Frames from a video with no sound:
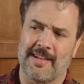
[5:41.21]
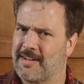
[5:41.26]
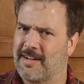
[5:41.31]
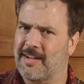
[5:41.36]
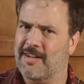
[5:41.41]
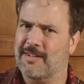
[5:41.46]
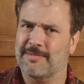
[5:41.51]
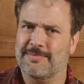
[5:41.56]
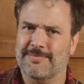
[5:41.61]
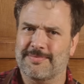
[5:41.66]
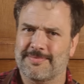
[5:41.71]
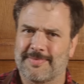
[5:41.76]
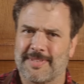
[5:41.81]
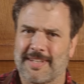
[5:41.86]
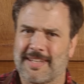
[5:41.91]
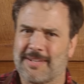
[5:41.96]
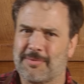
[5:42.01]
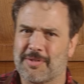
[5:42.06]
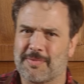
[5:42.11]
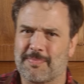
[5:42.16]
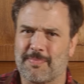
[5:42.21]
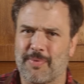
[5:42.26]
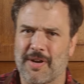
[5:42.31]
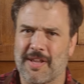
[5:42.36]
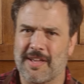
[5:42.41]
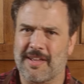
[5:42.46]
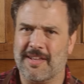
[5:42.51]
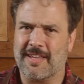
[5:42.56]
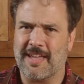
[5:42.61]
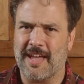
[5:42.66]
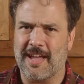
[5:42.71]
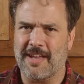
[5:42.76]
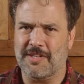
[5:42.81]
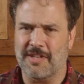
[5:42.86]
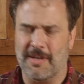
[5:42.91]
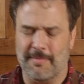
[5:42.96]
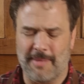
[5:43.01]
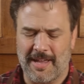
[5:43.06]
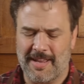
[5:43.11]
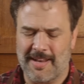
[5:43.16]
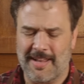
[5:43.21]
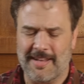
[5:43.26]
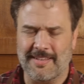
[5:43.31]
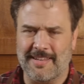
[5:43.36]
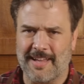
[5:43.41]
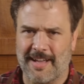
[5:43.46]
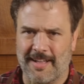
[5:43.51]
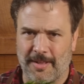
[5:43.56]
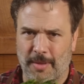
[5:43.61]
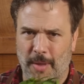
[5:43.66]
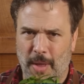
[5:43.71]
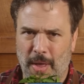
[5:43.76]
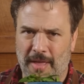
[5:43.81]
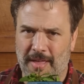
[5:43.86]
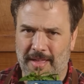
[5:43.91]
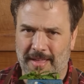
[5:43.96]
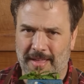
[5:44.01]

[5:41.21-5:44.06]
You know, he was pretty cagey, but he didn't tell,